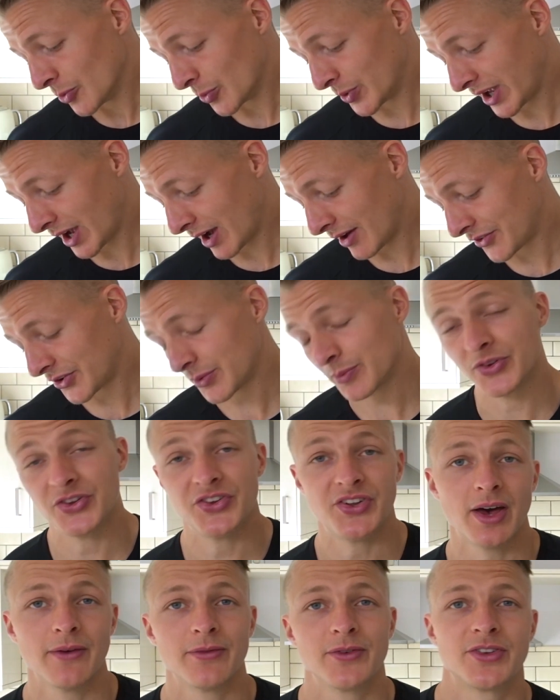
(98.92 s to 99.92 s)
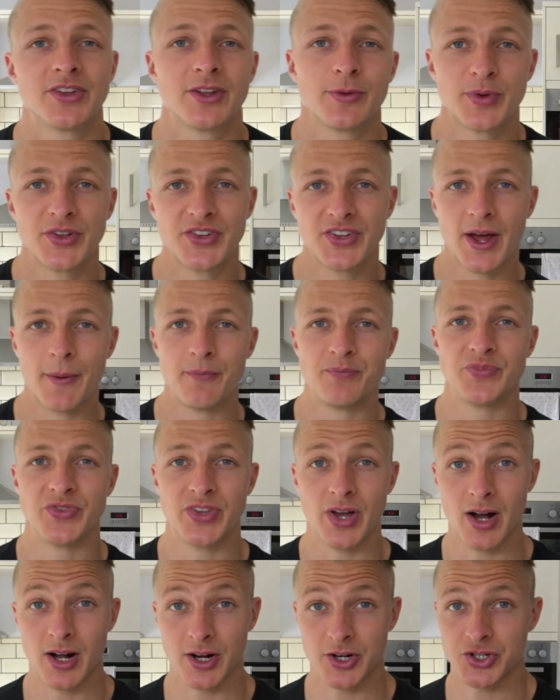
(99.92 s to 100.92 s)
We have some 70%
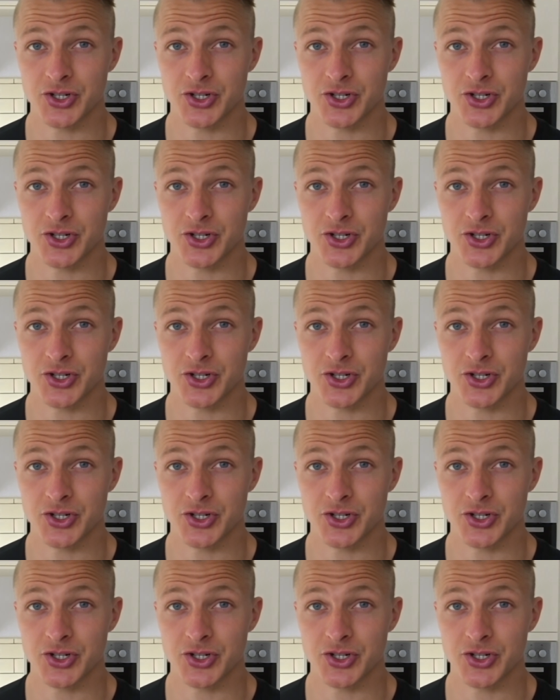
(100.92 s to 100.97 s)
dark